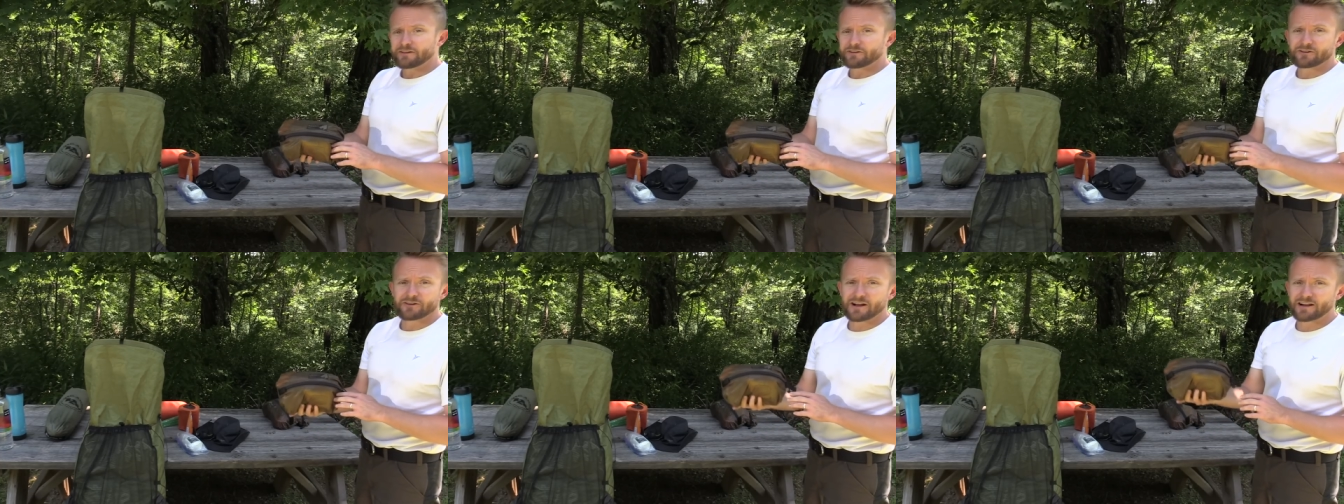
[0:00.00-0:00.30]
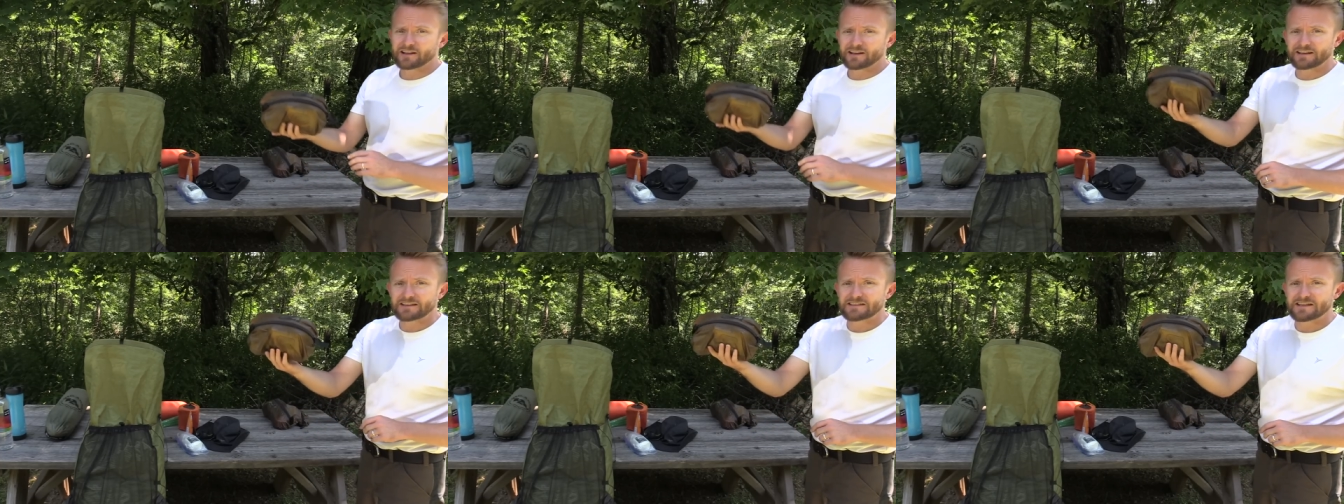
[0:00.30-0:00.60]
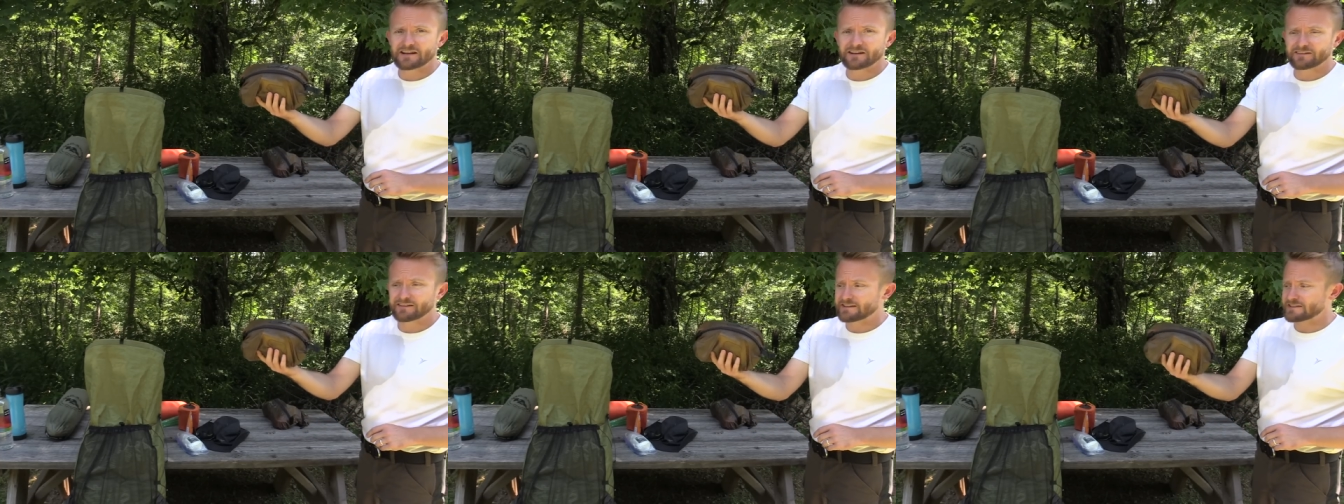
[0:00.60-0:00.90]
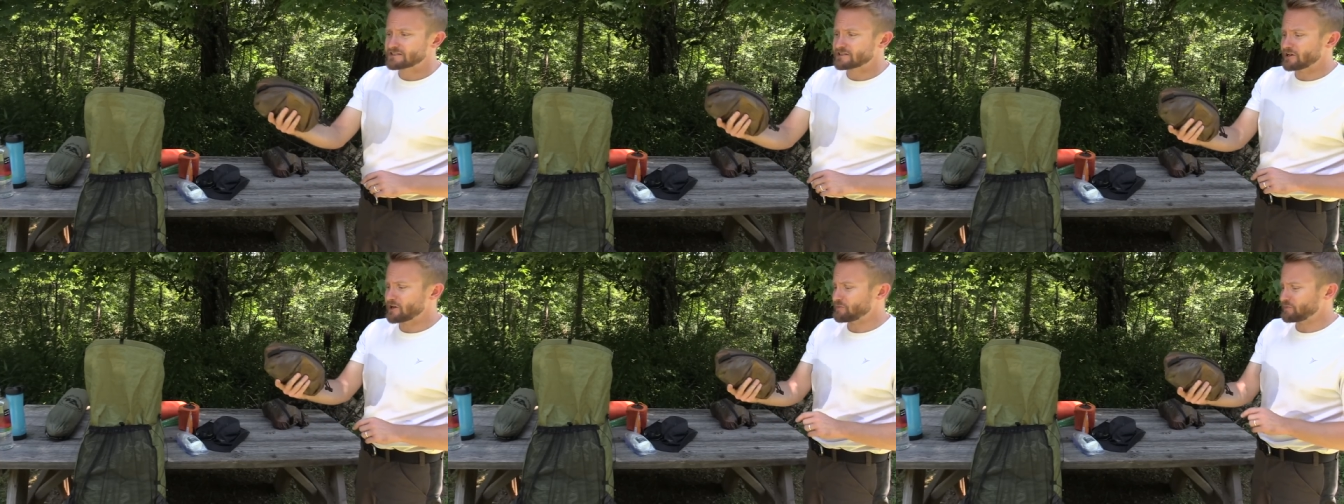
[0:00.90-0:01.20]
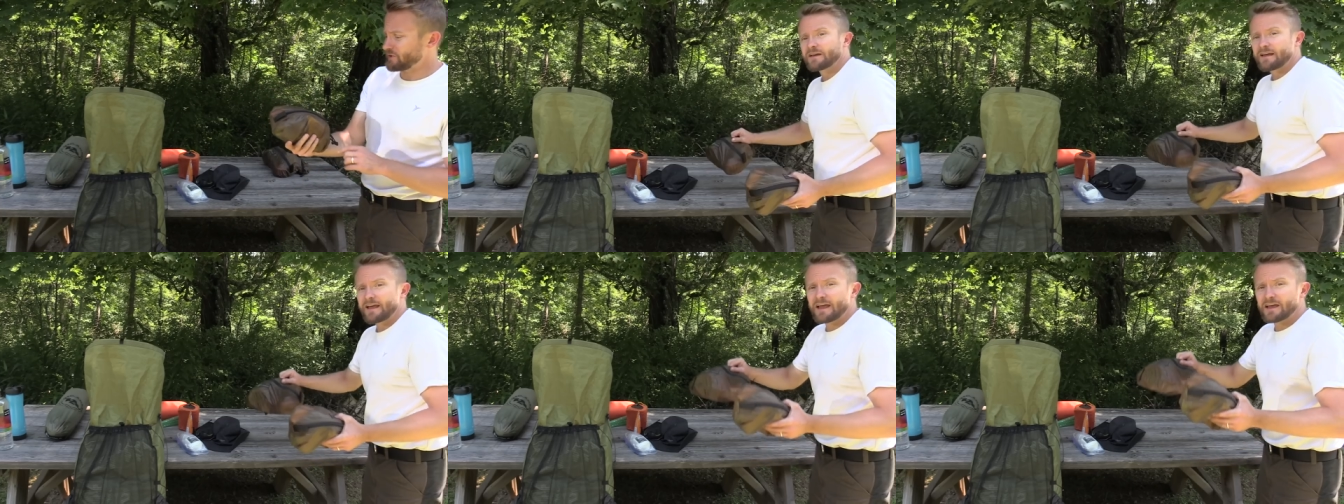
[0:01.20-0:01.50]
You're not gonna tear these
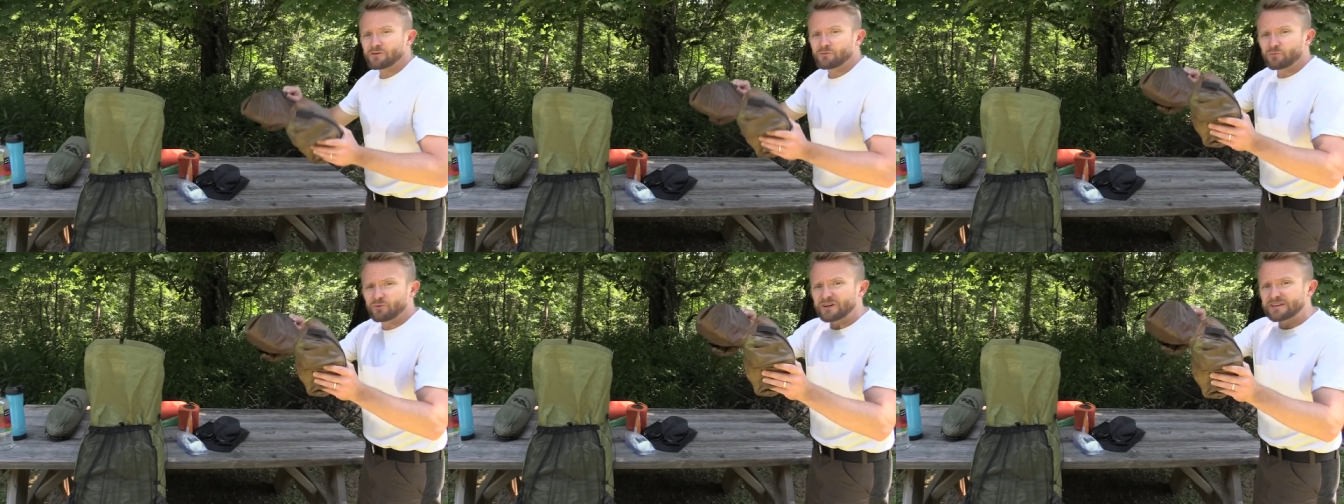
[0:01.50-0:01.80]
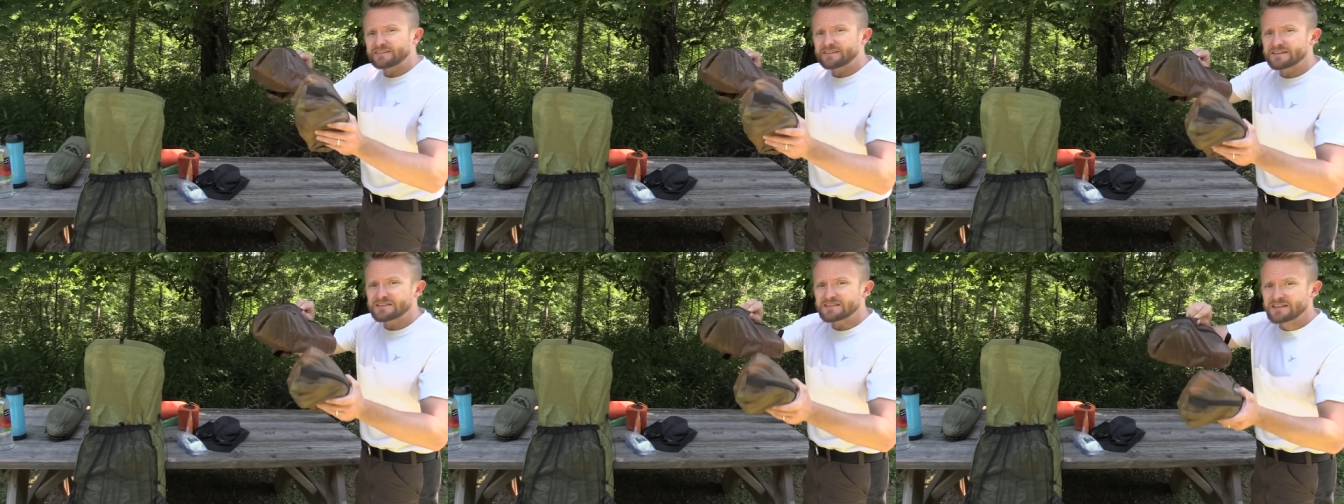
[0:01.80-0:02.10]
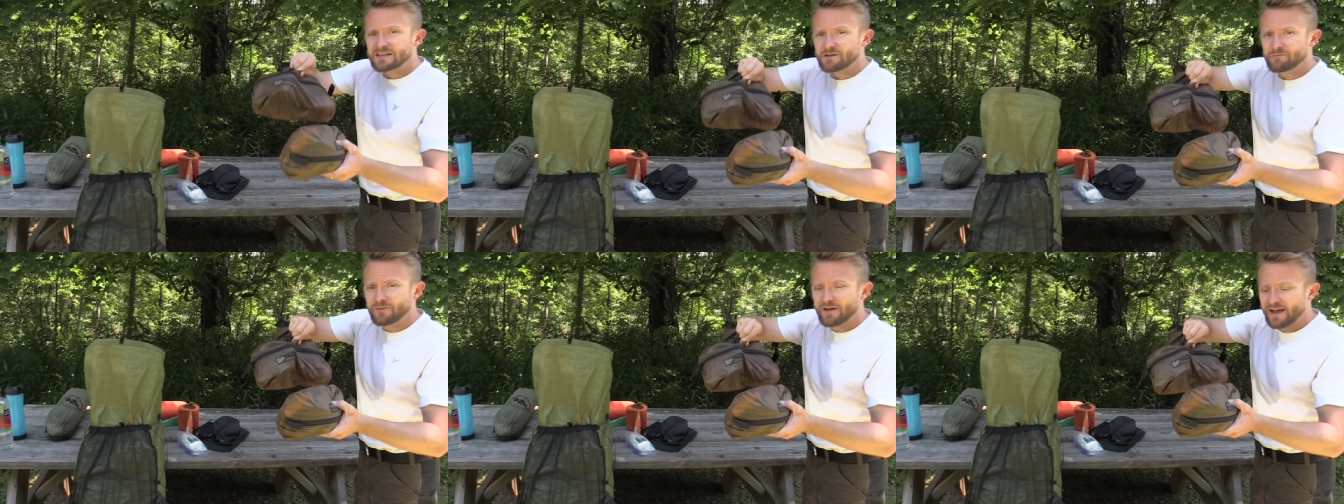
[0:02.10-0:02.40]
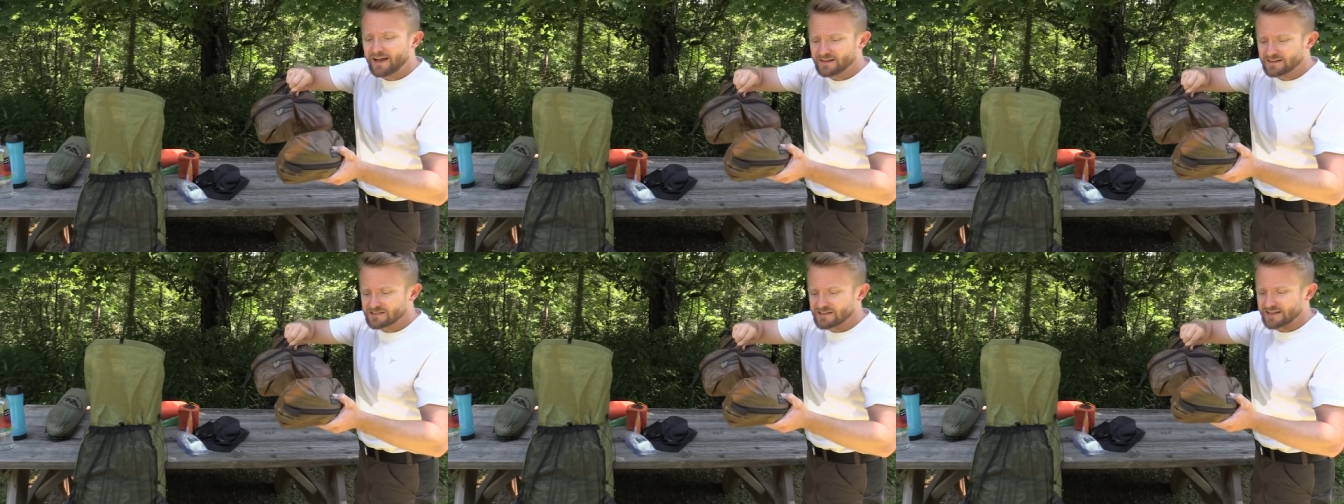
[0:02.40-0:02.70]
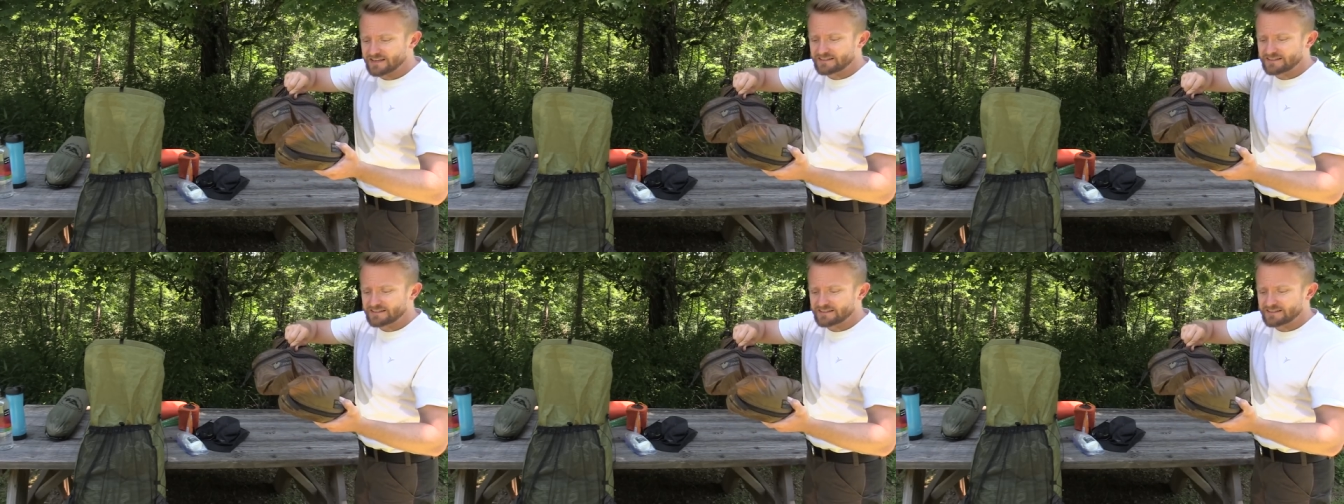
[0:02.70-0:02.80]
up. And with these kit bags,